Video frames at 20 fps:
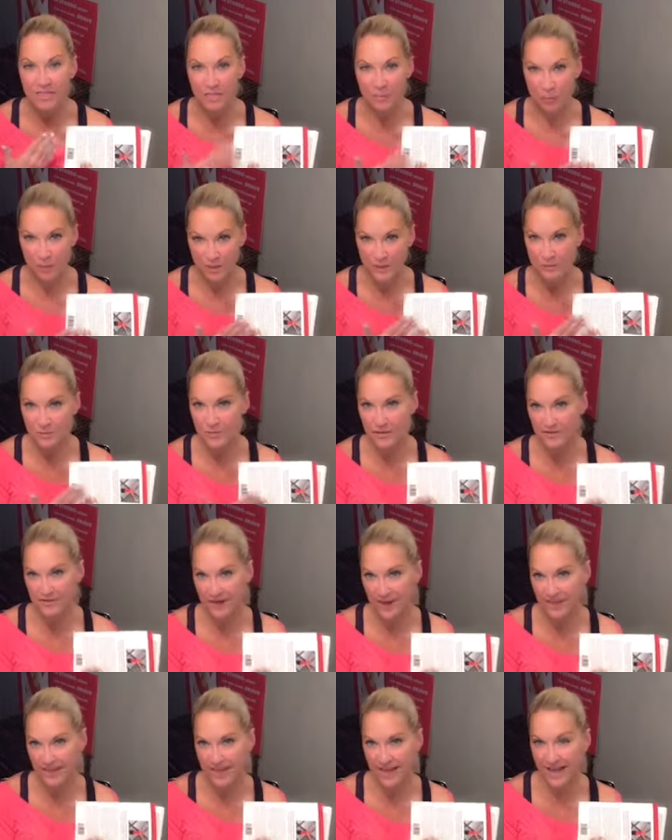once we
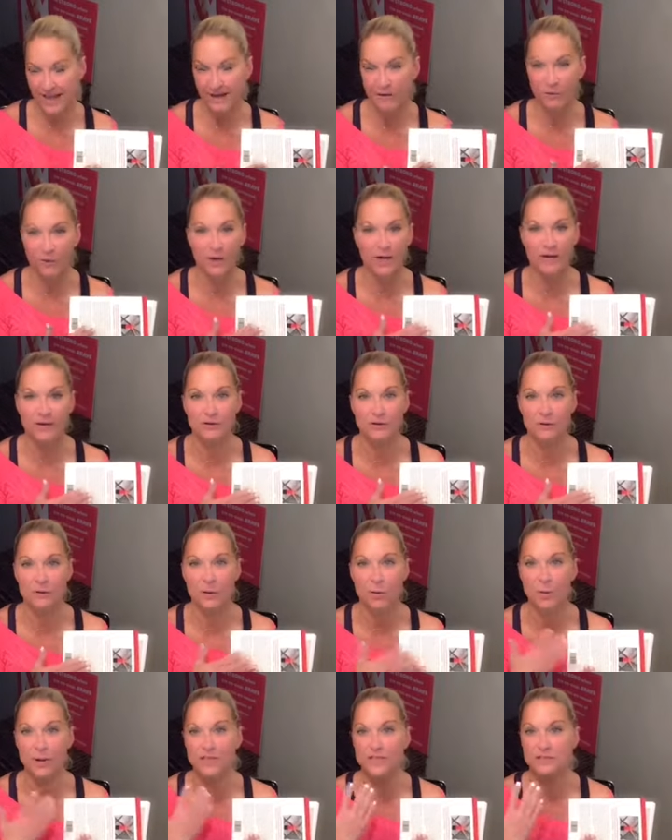find that, we're going
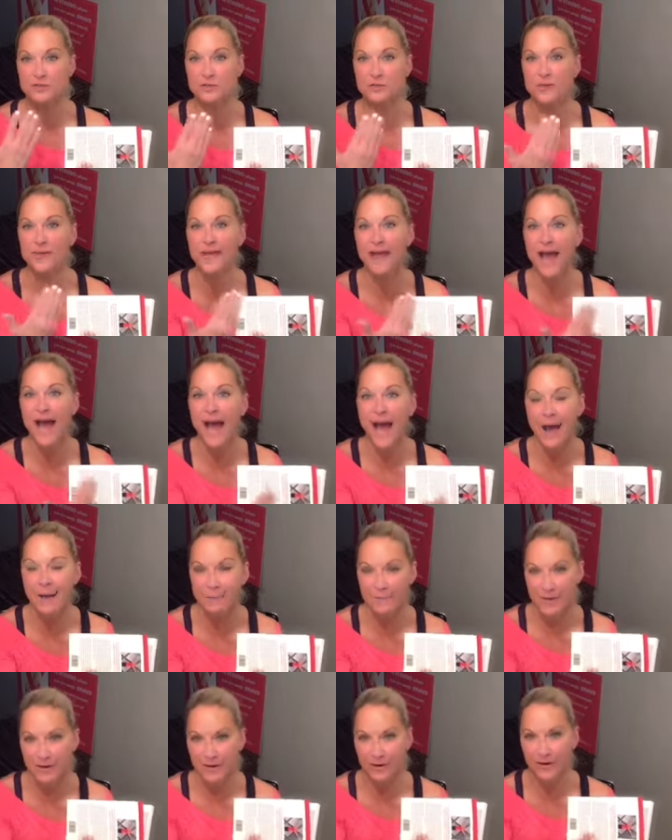to be
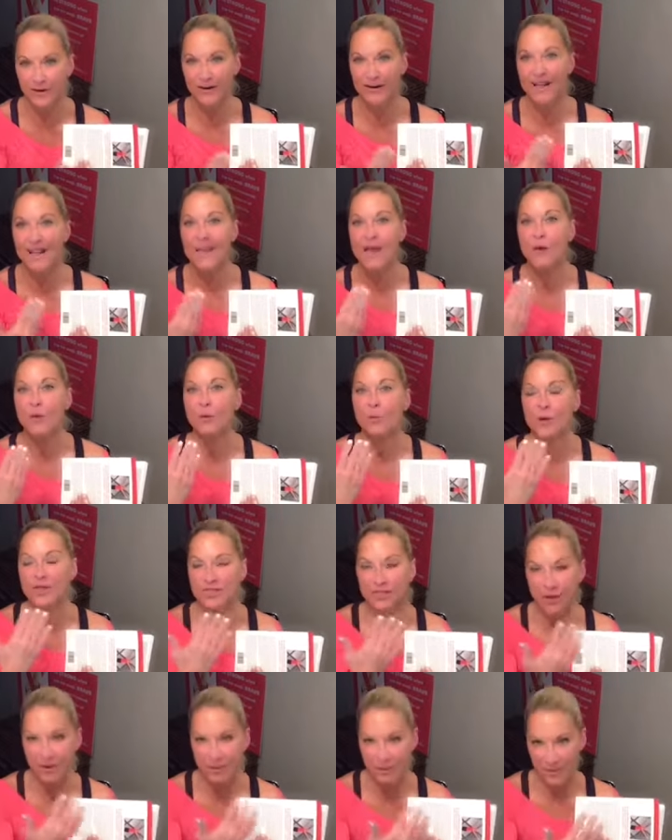happier
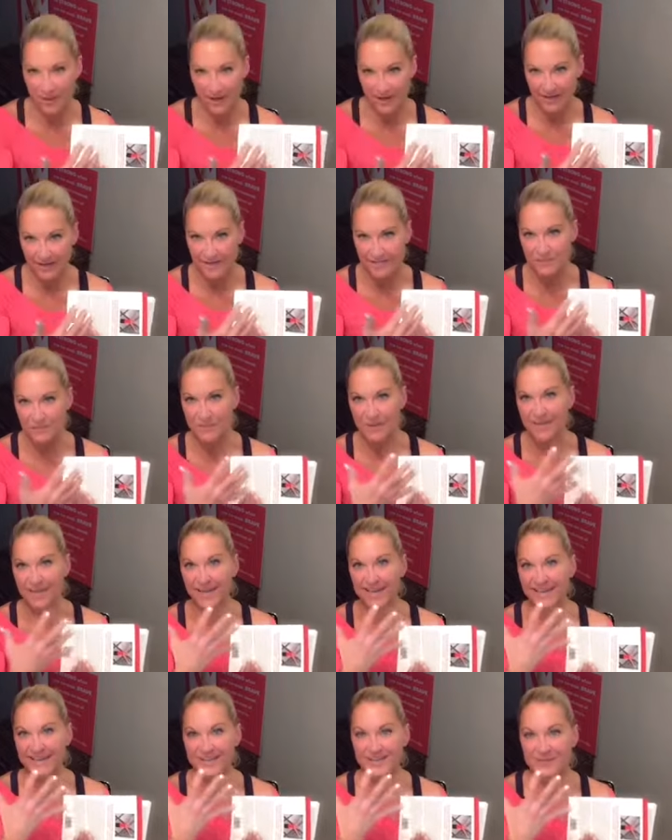with our bodies
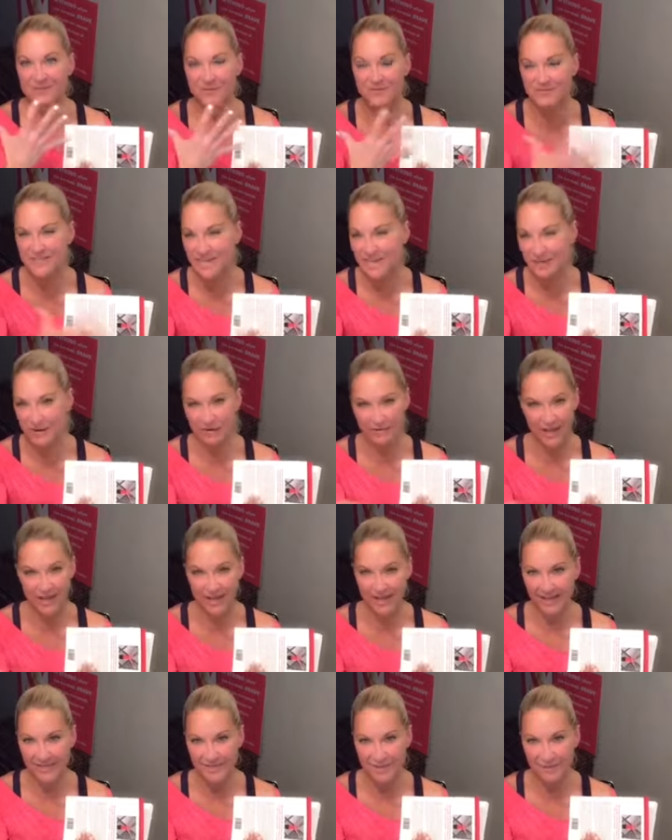because we've taken all that
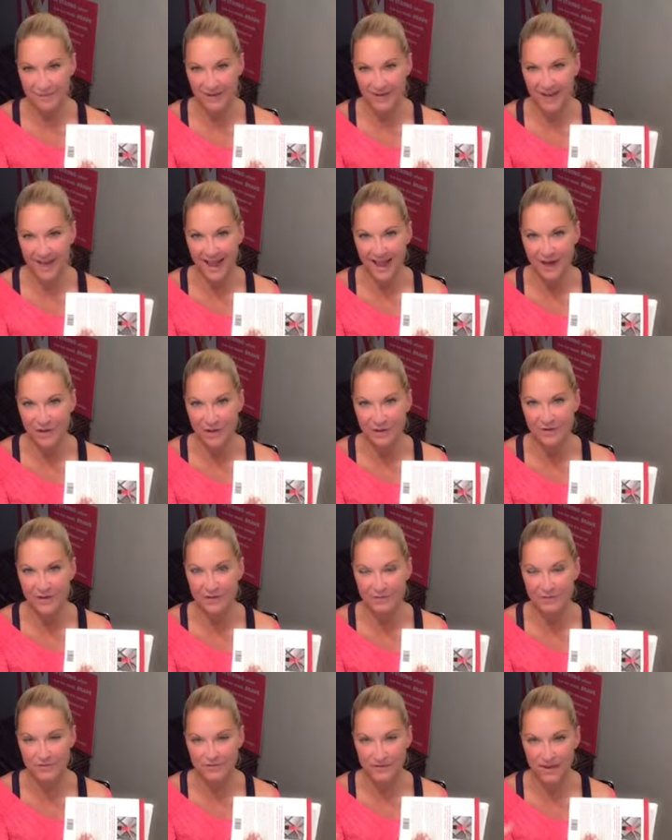guesswork out
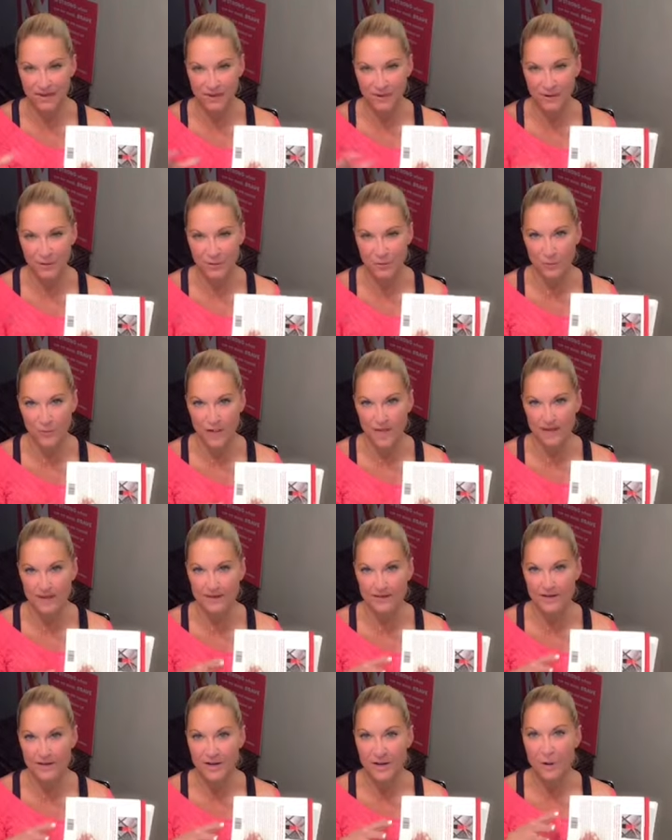and we found out what
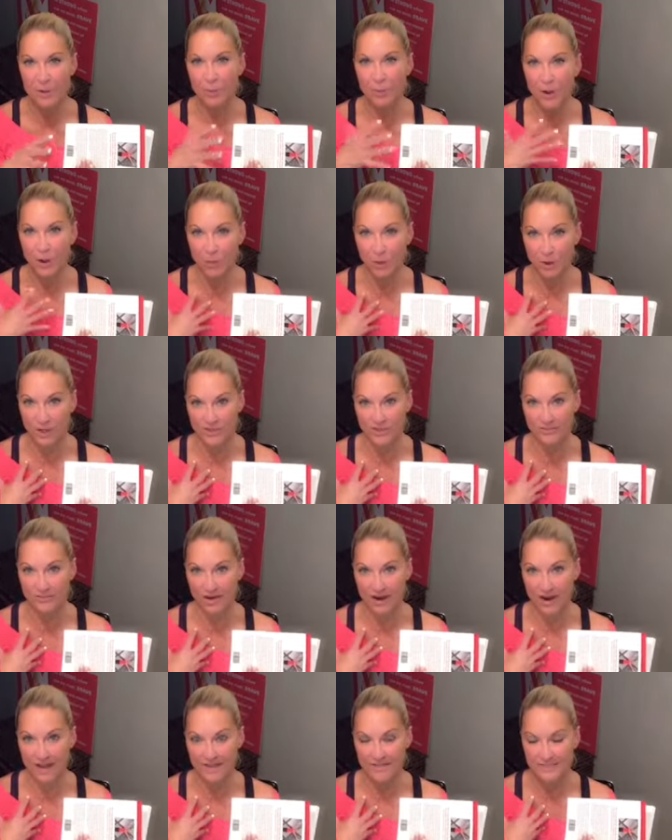works
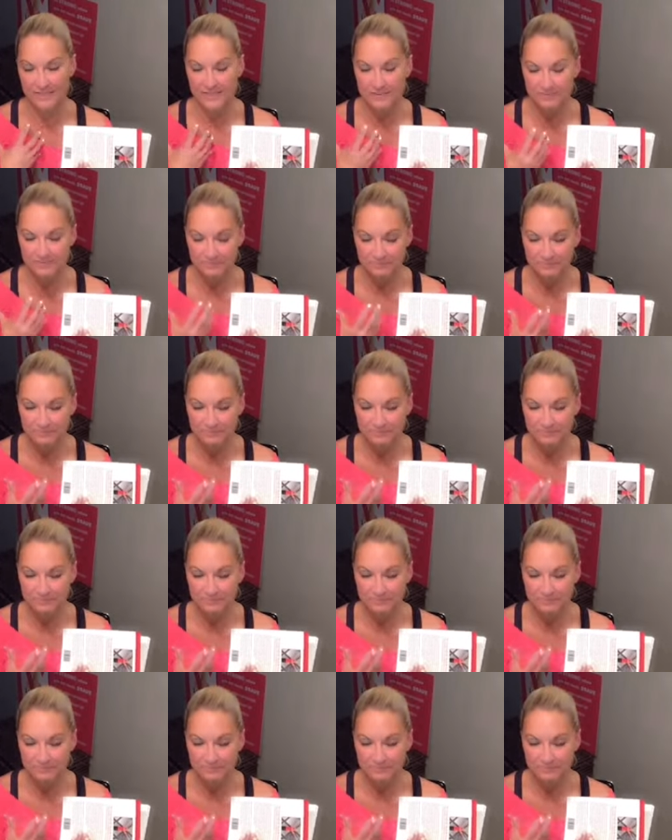for us.